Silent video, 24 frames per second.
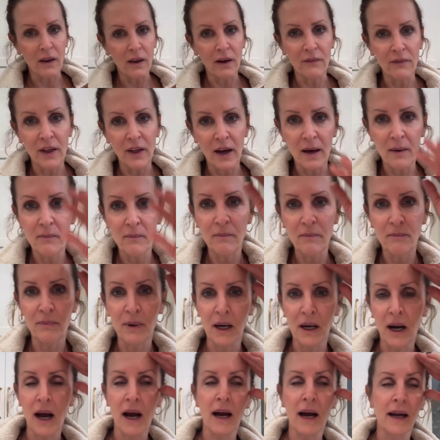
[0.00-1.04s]
of them, but
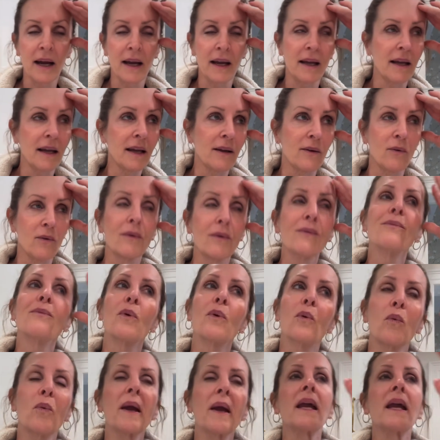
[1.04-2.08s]
I
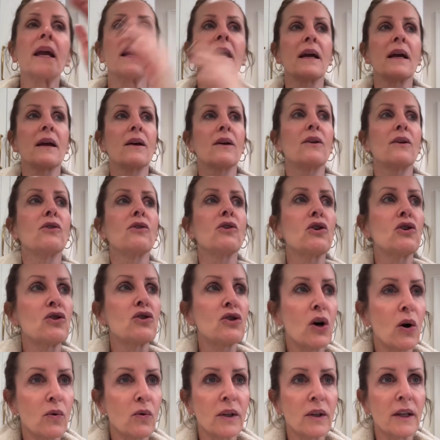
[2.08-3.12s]
we
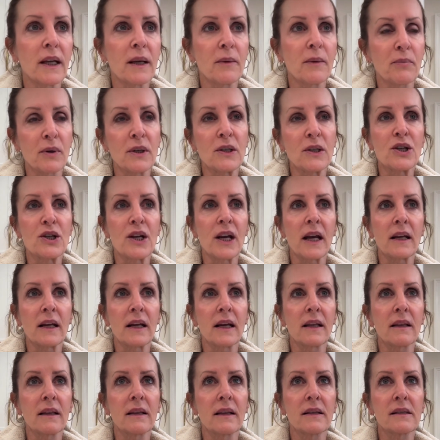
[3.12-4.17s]
totally appreciate
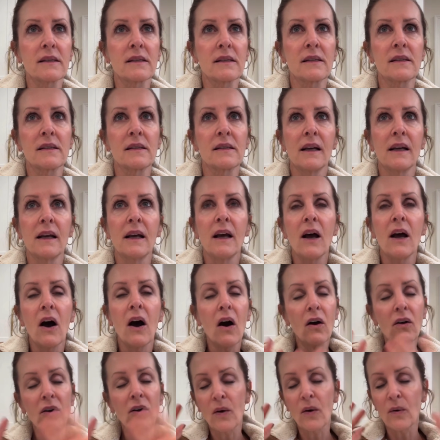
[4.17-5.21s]
it. This
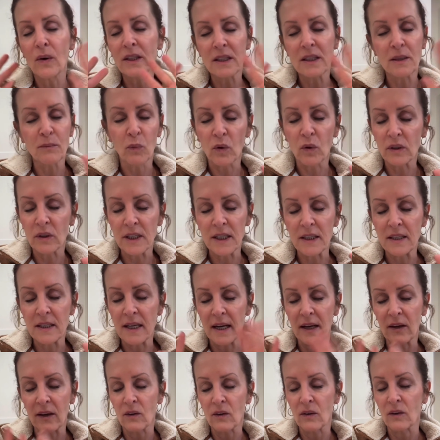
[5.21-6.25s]
I'll go into more
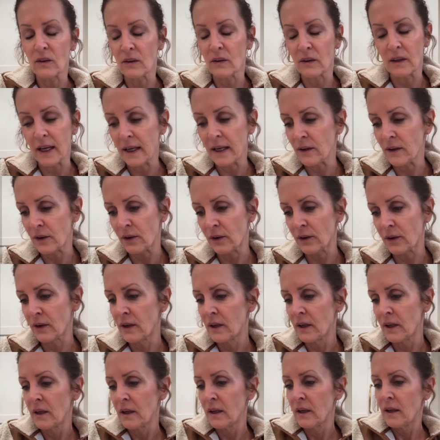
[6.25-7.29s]
detail later
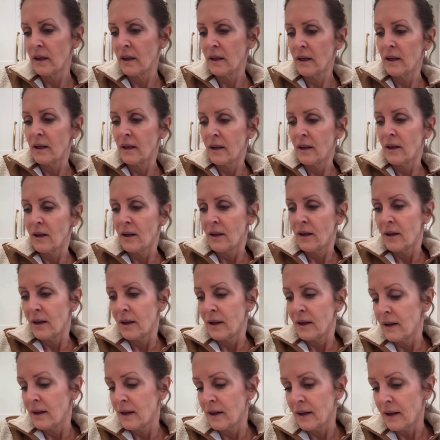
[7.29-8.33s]

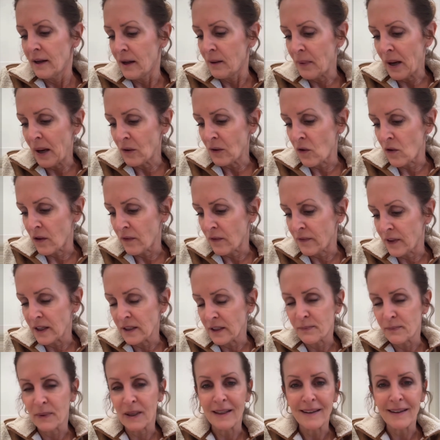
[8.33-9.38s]
about all of this,
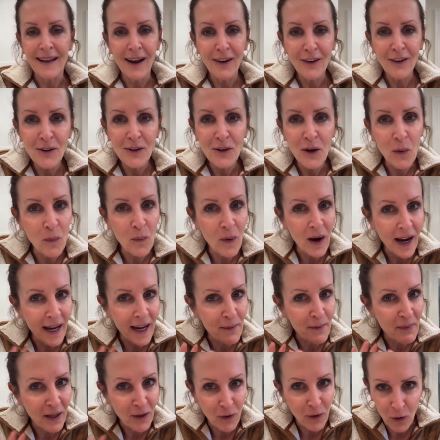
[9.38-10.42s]
but now you know why I'm
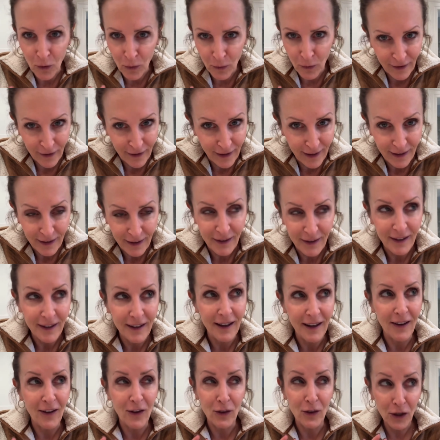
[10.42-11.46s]
in a little
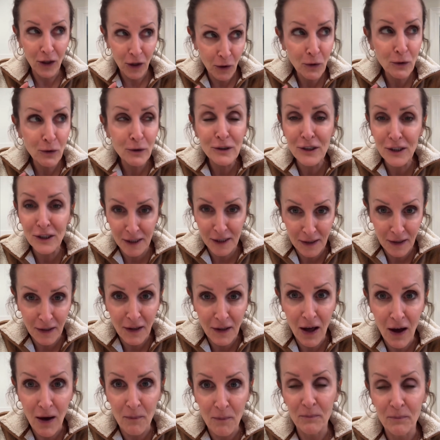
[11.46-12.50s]
a little
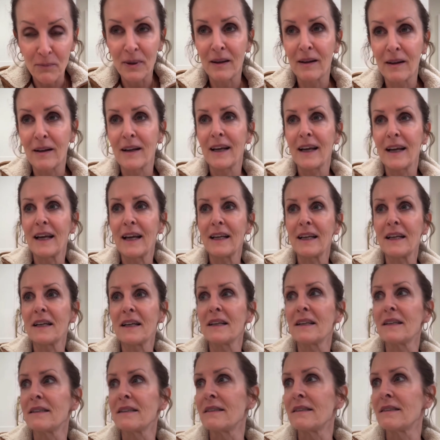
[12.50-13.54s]
slump. It
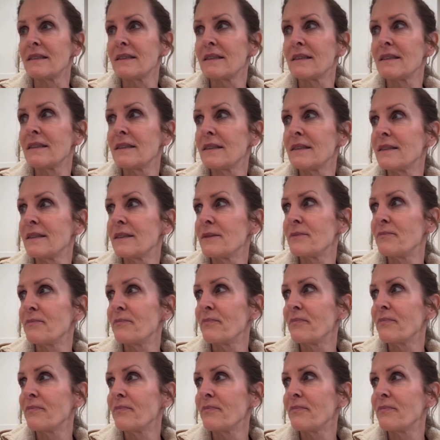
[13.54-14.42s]
is